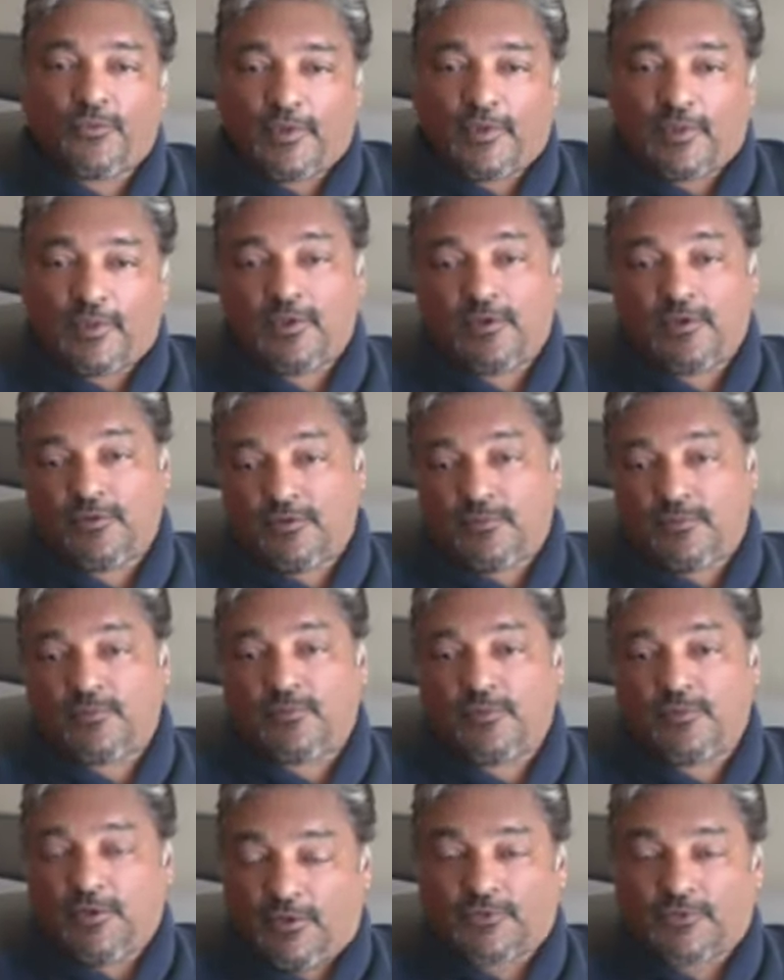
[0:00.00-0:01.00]
the,
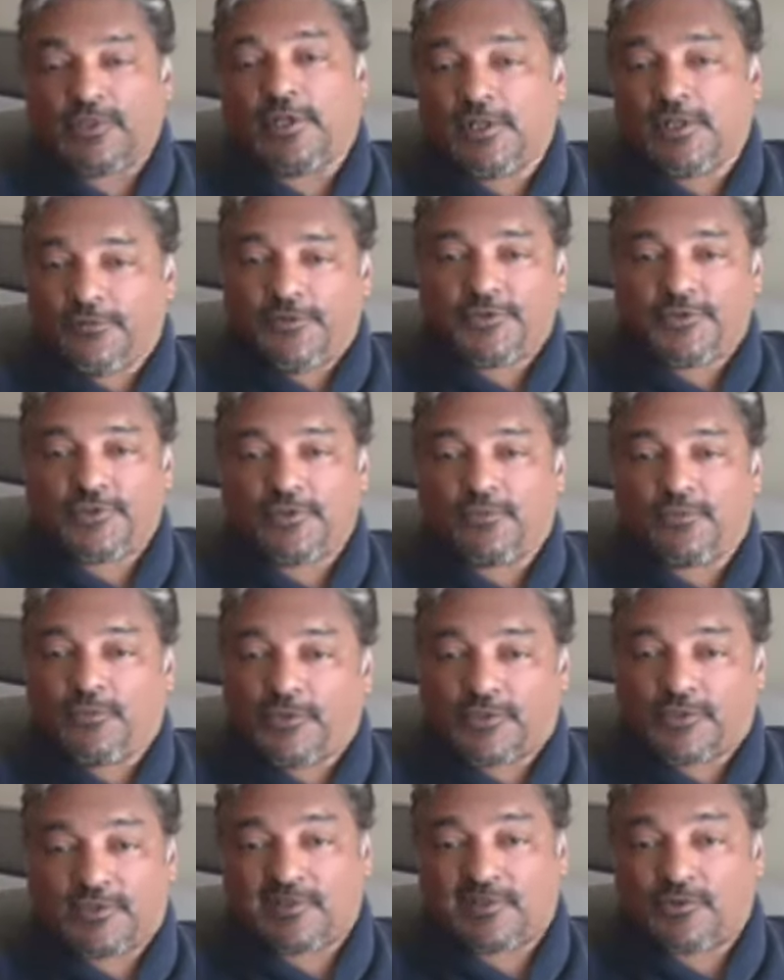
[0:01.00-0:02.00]
you know, television
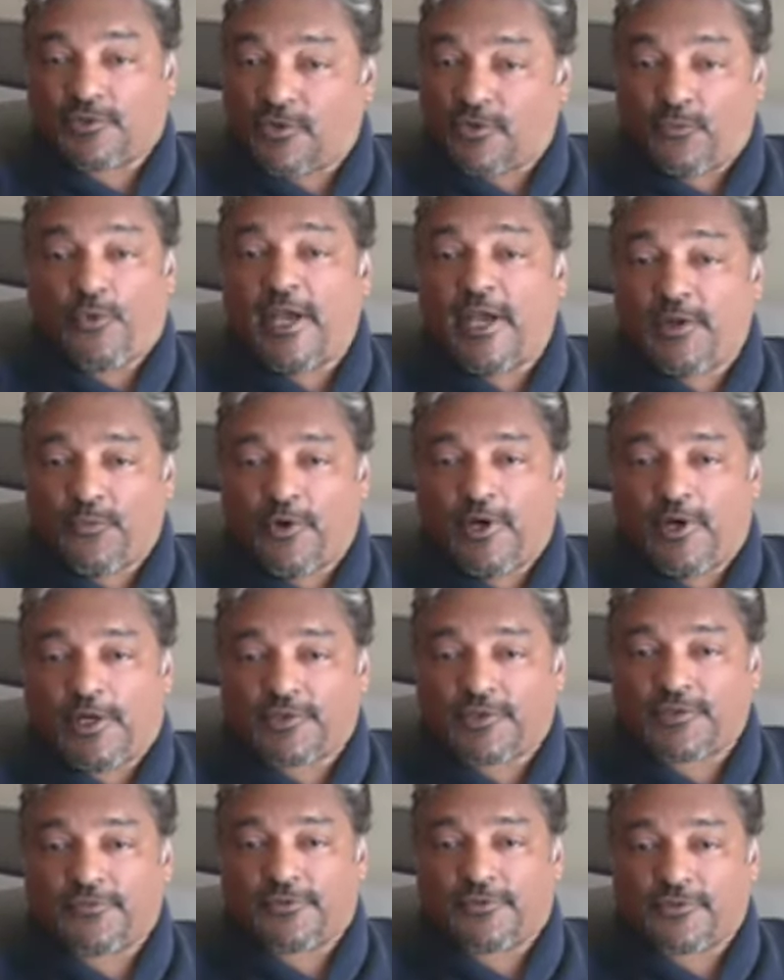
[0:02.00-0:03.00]
was sort of
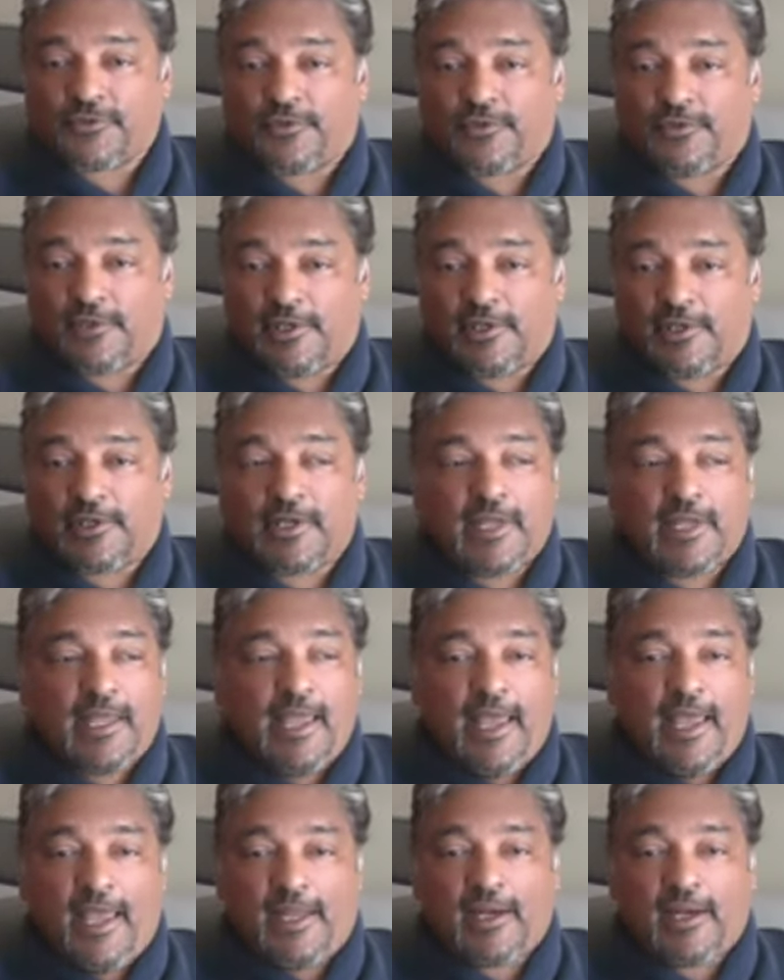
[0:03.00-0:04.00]
whitewashed for so long,
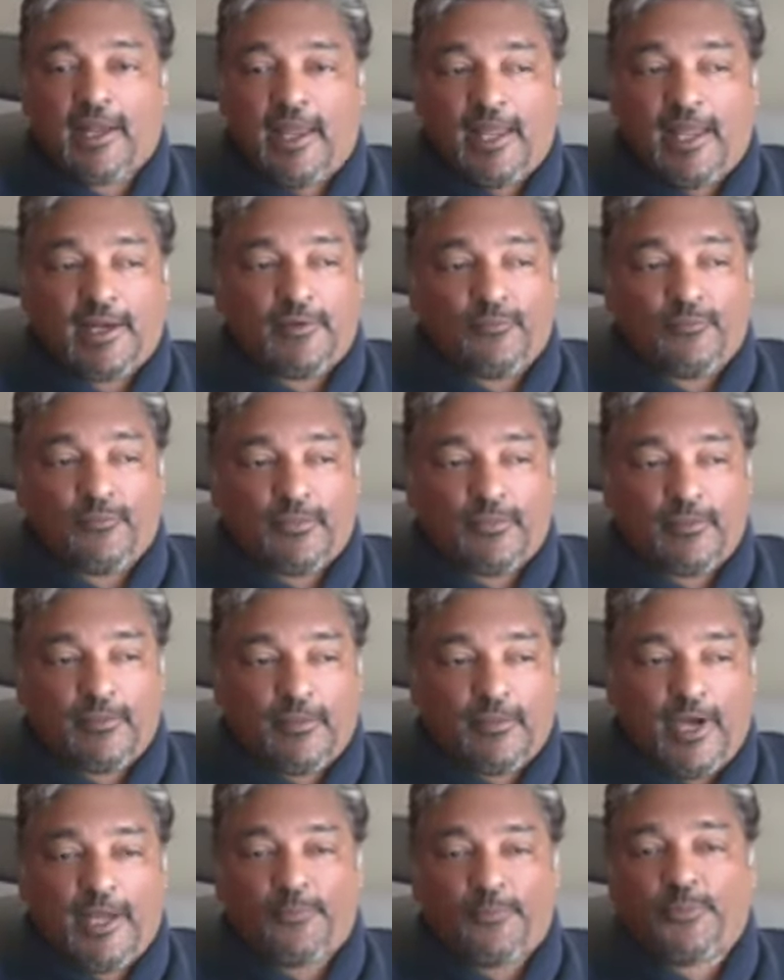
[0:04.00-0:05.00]
and
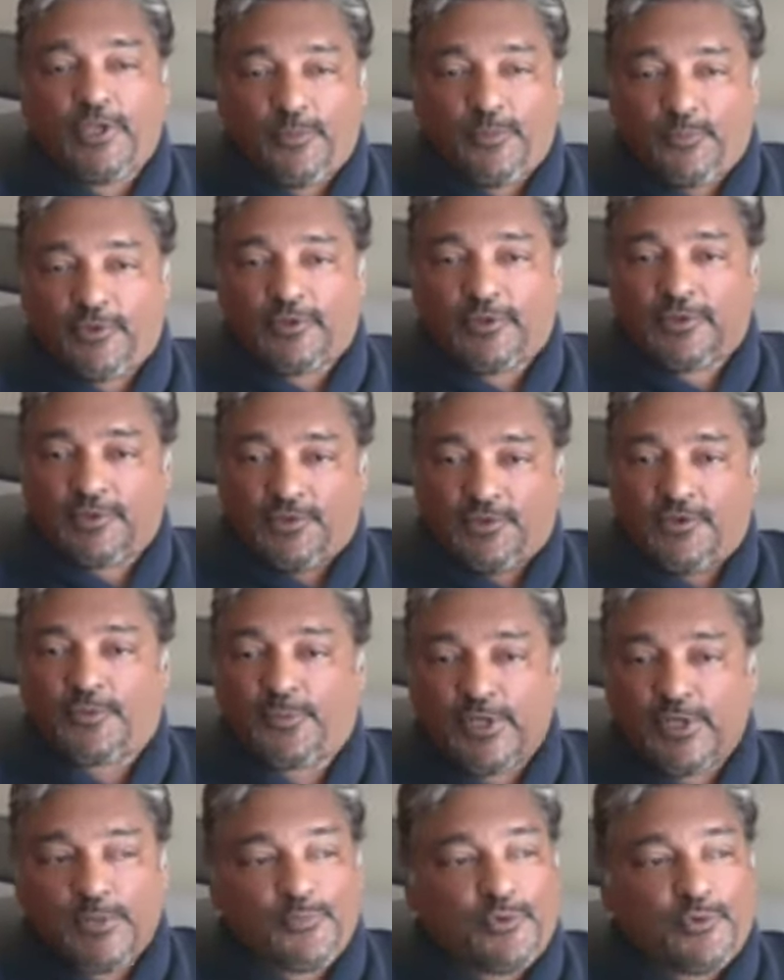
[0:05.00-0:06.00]
my people and your
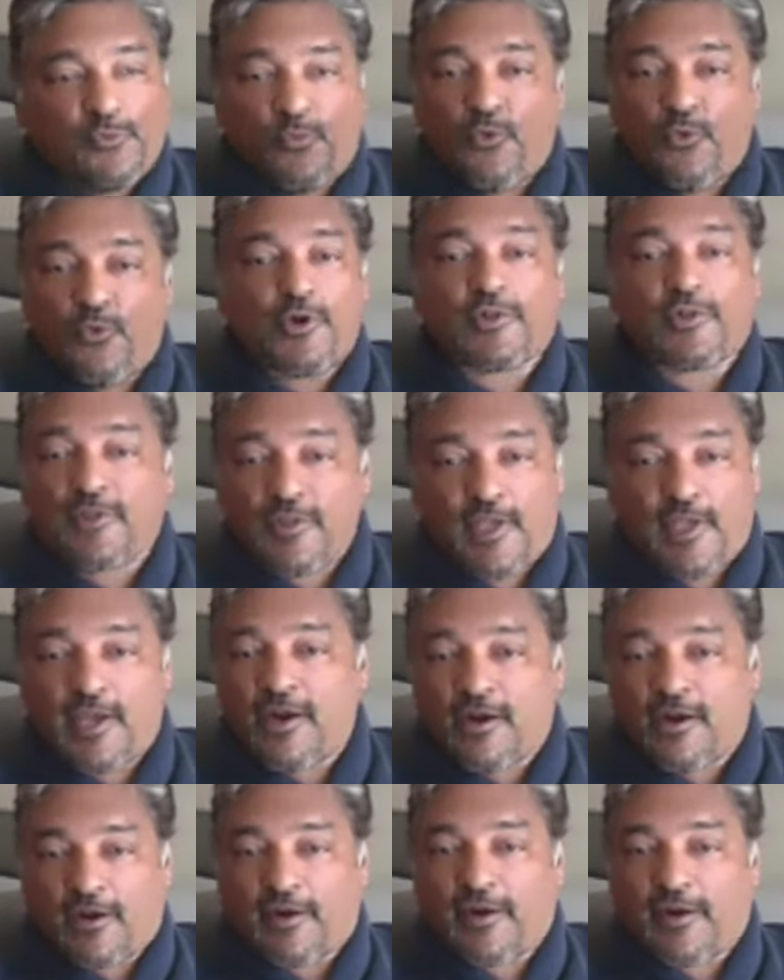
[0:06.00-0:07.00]
people weren't
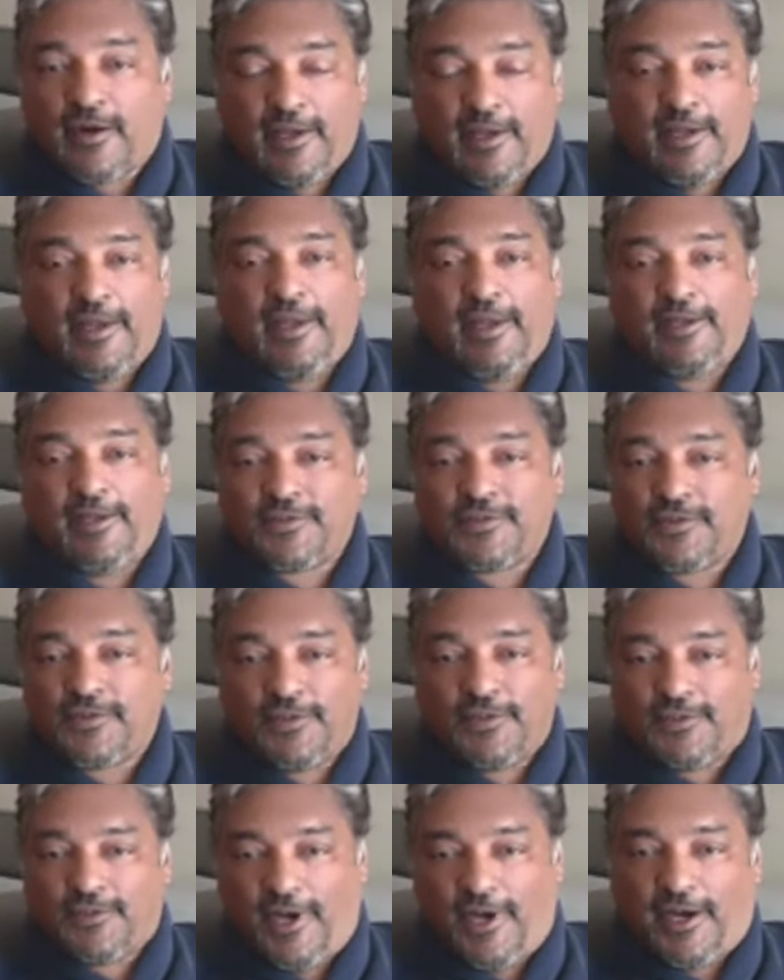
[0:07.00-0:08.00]
there as the
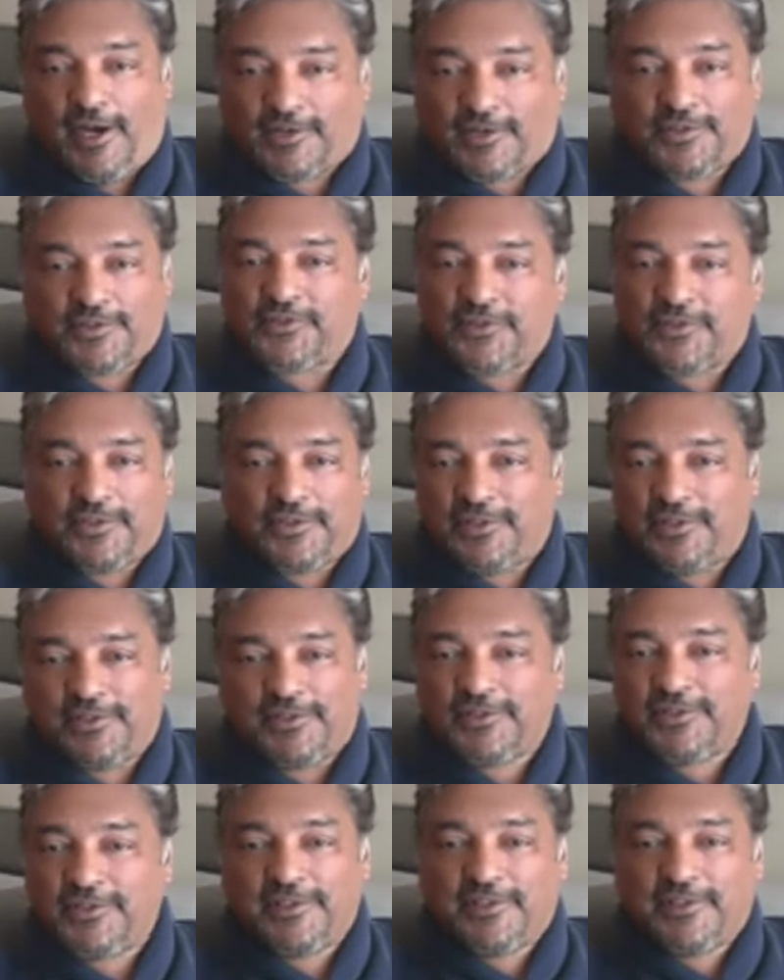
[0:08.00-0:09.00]
doctors and the
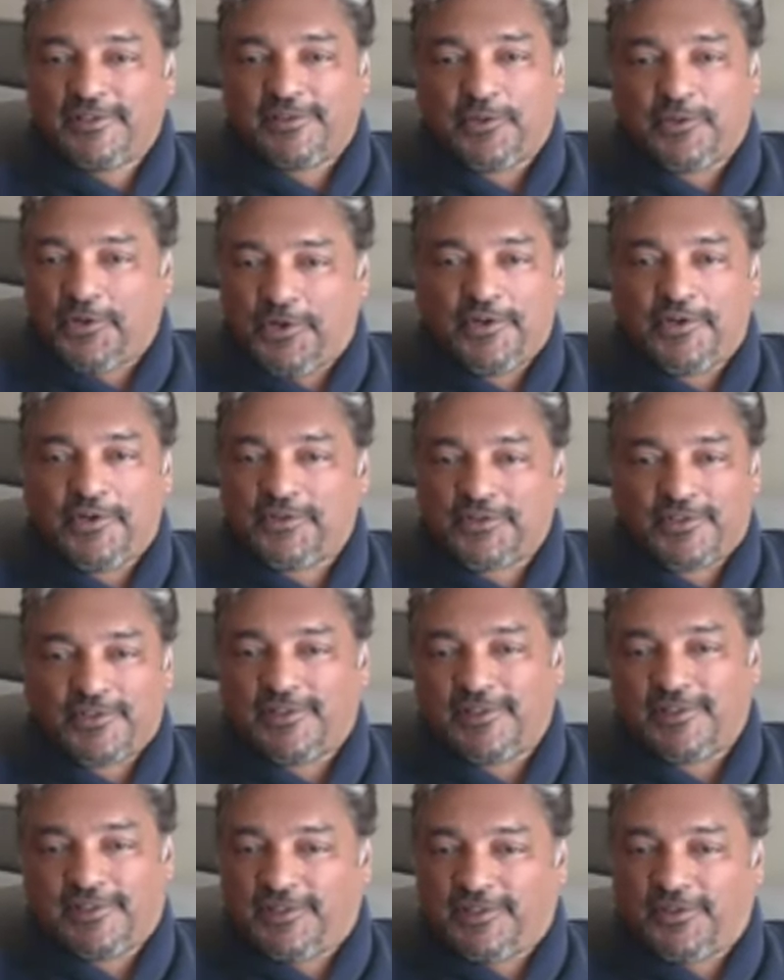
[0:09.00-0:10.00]
lawyers and
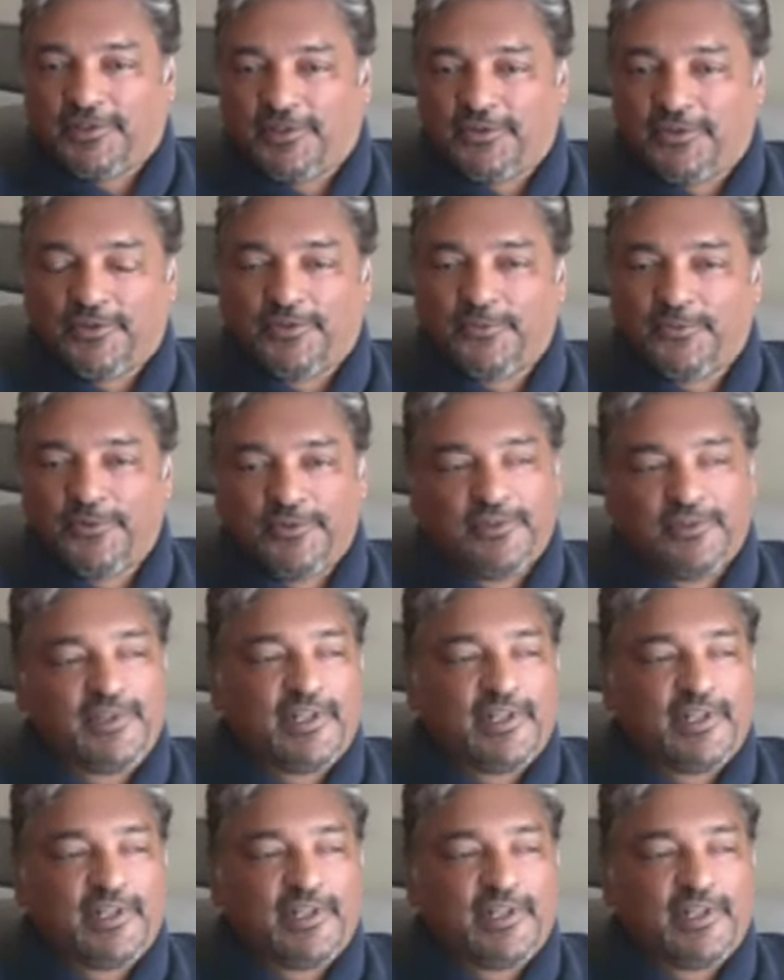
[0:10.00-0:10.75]
the, you know, I mean,